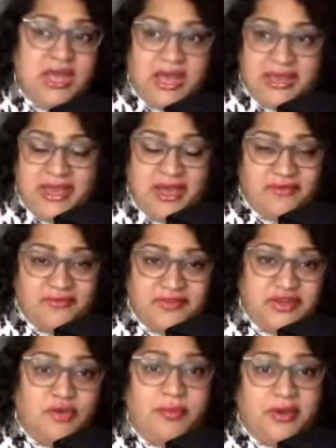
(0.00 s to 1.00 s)
I have a
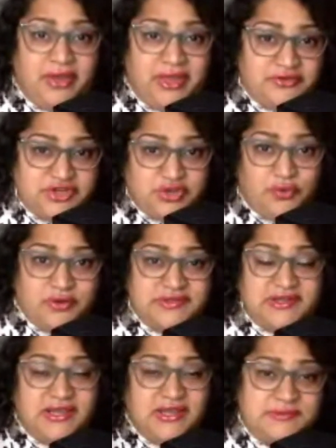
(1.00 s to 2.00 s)
video about energy cords
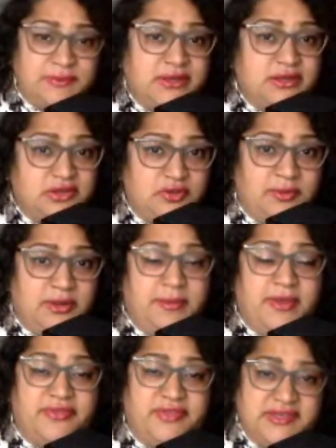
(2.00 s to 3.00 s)
and I explain a little bit
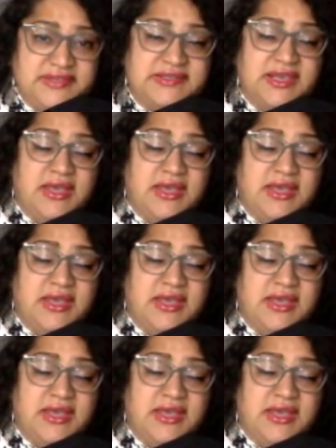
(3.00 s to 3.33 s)
about this.